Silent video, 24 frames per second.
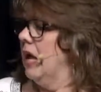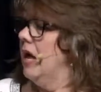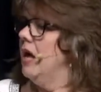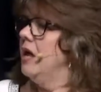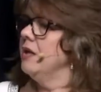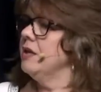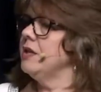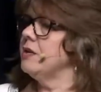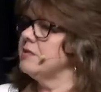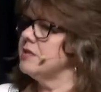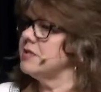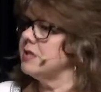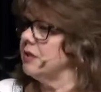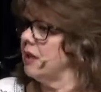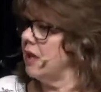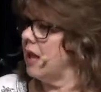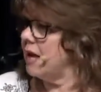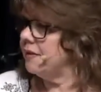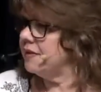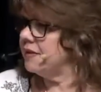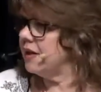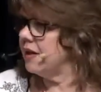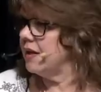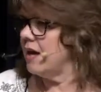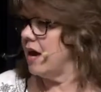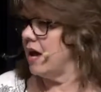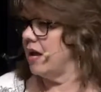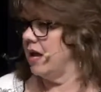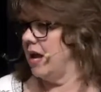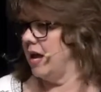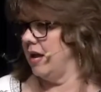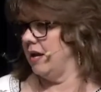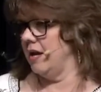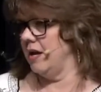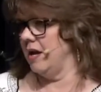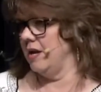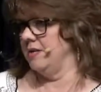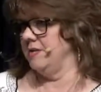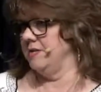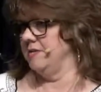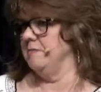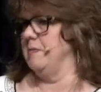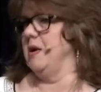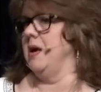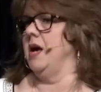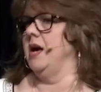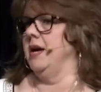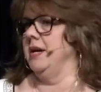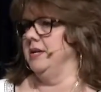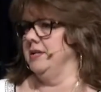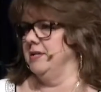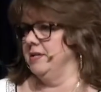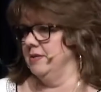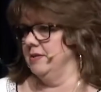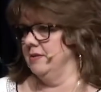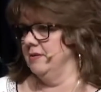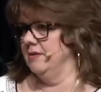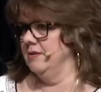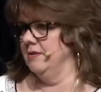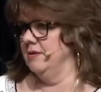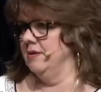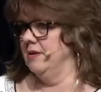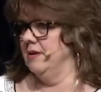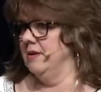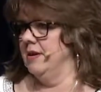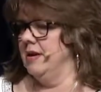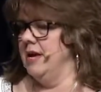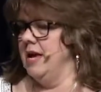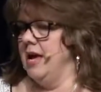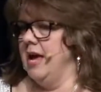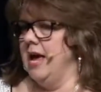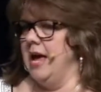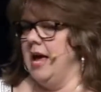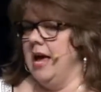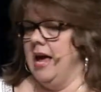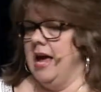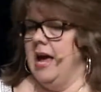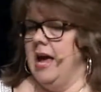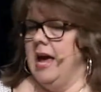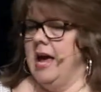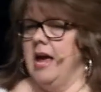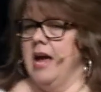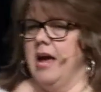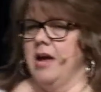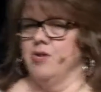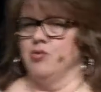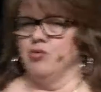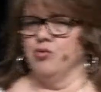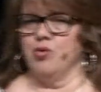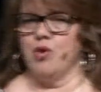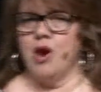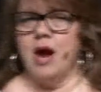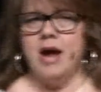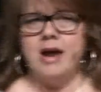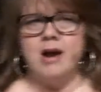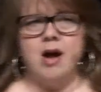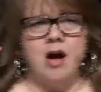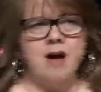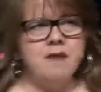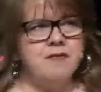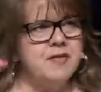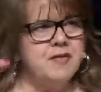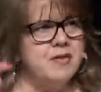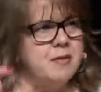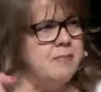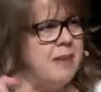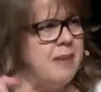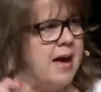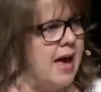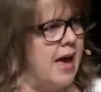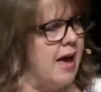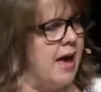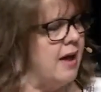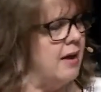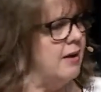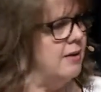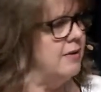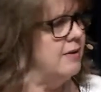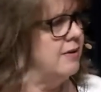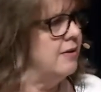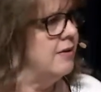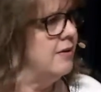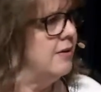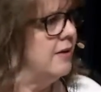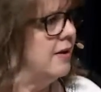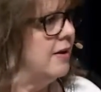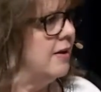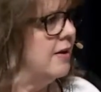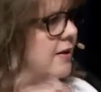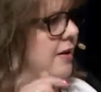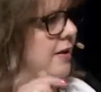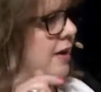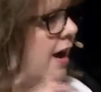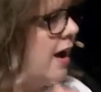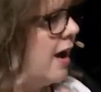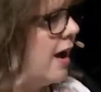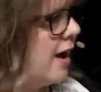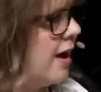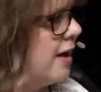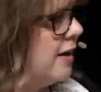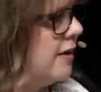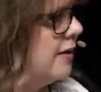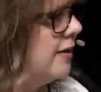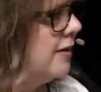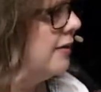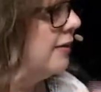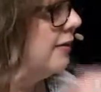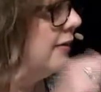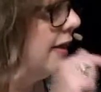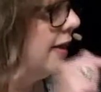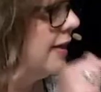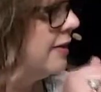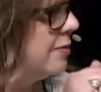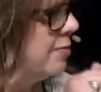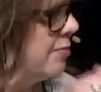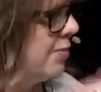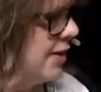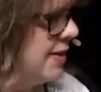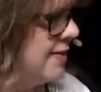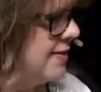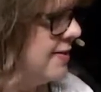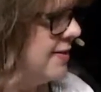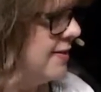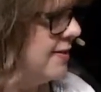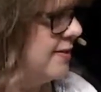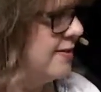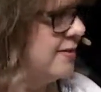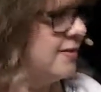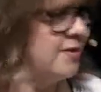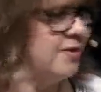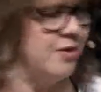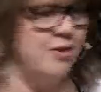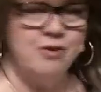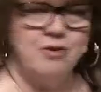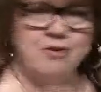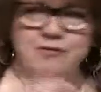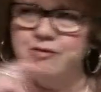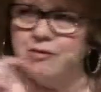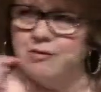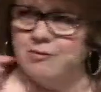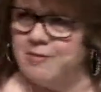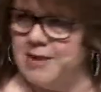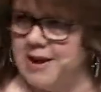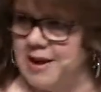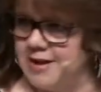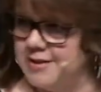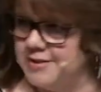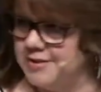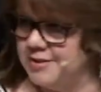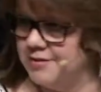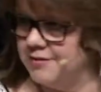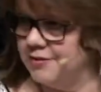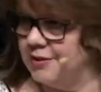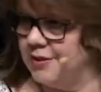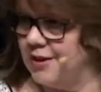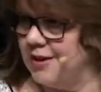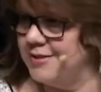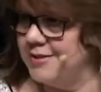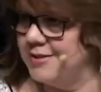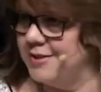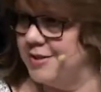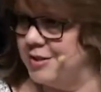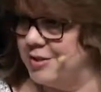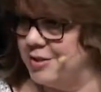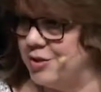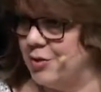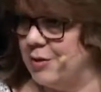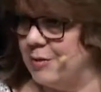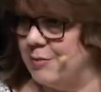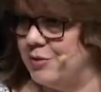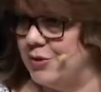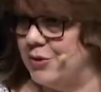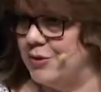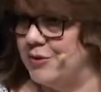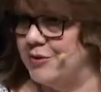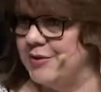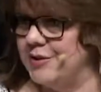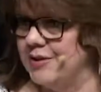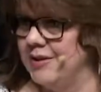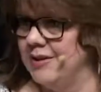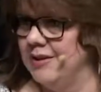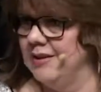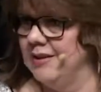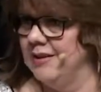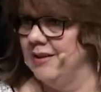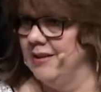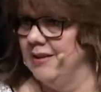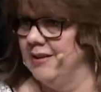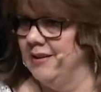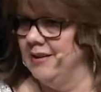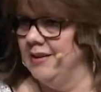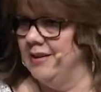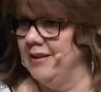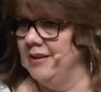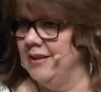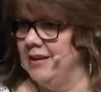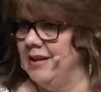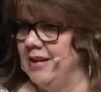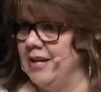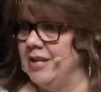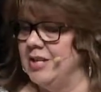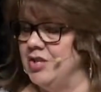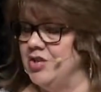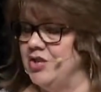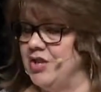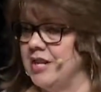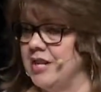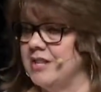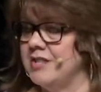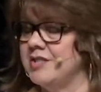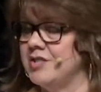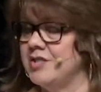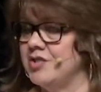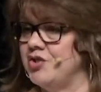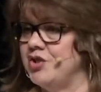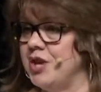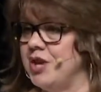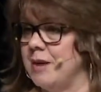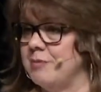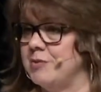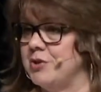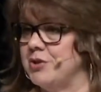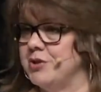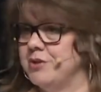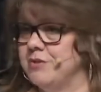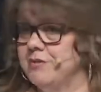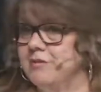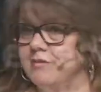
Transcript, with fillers: There was a lot that God had on his mind. And right off the bat, God laid the precedence for rest for us in the scriptures. In Genesis chapter 2 and